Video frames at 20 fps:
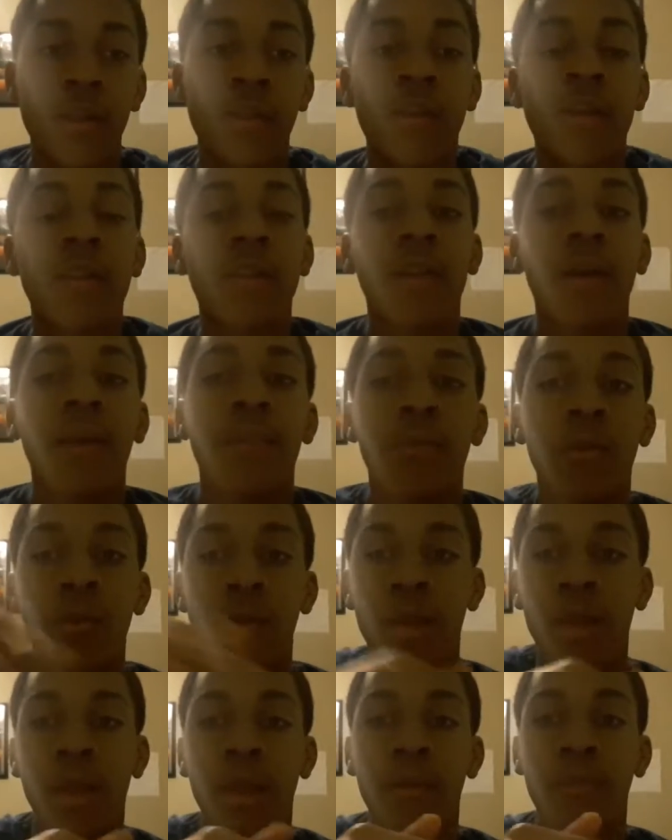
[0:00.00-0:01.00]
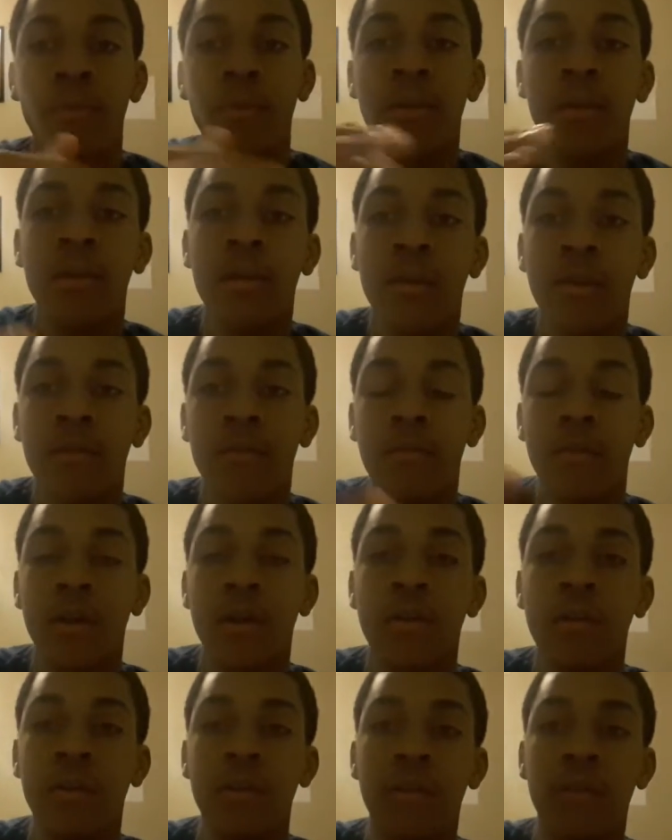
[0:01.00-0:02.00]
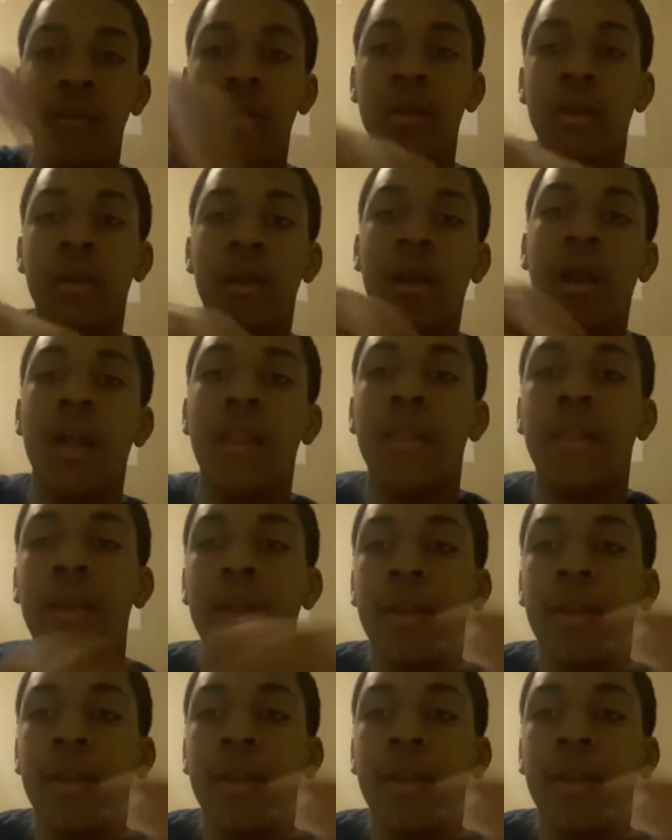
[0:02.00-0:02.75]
took us up through Camden first, and